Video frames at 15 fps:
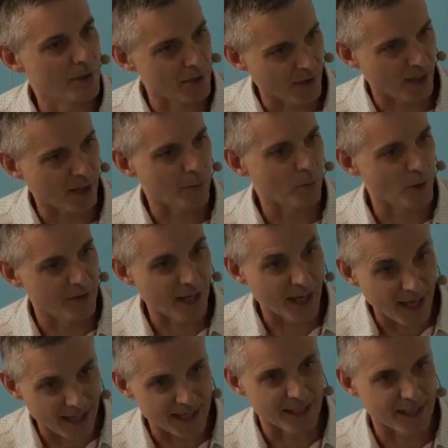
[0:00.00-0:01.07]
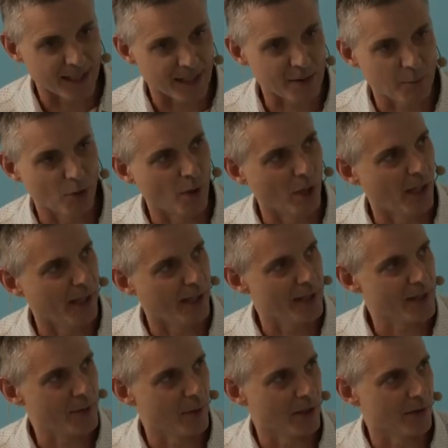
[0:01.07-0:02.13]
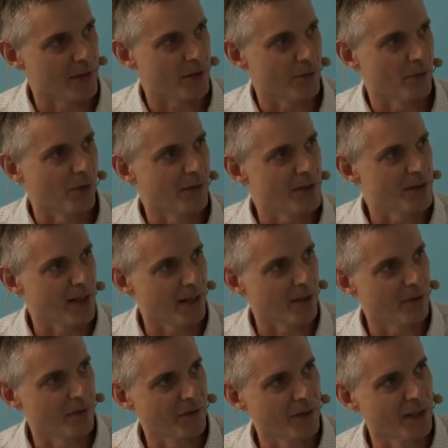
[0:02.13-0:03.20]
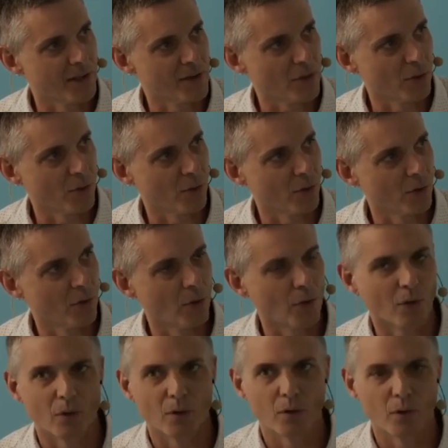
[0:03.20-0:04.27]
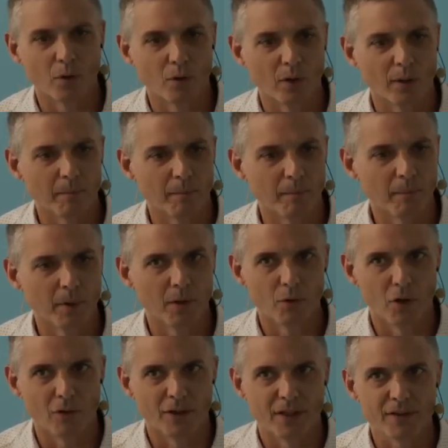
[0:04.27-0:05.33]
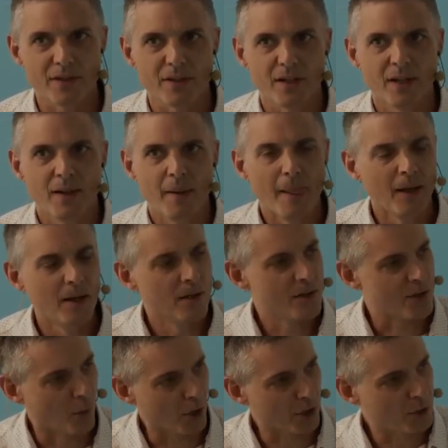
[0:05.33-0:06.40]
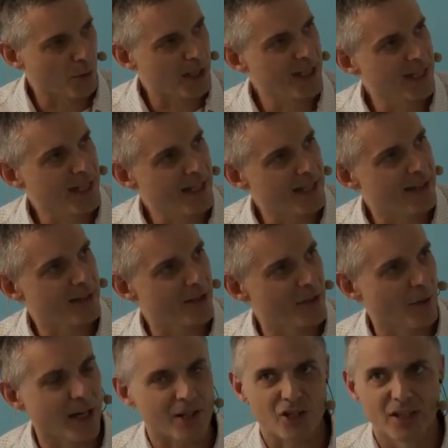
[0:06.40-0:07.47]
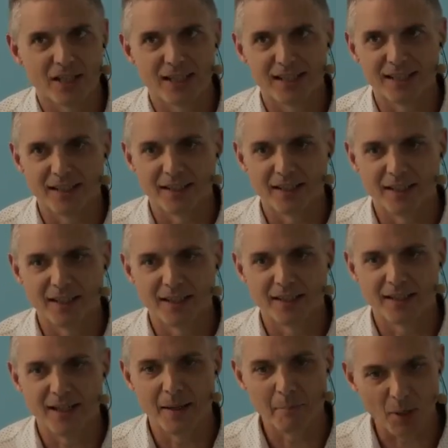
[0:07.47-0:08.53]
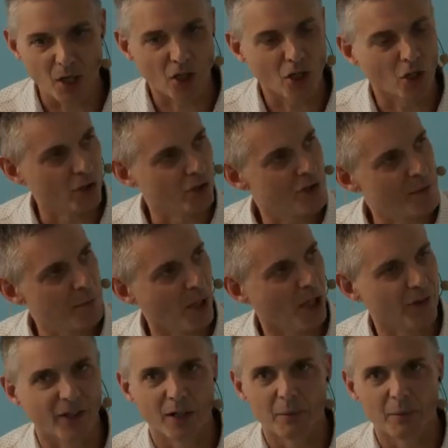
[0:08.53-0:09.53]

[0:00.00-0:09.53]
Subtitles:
develop with any Xblue INS, whether it's a Rovins Nano, fins, or a Rovins. So what do we need to actually embark on Sparse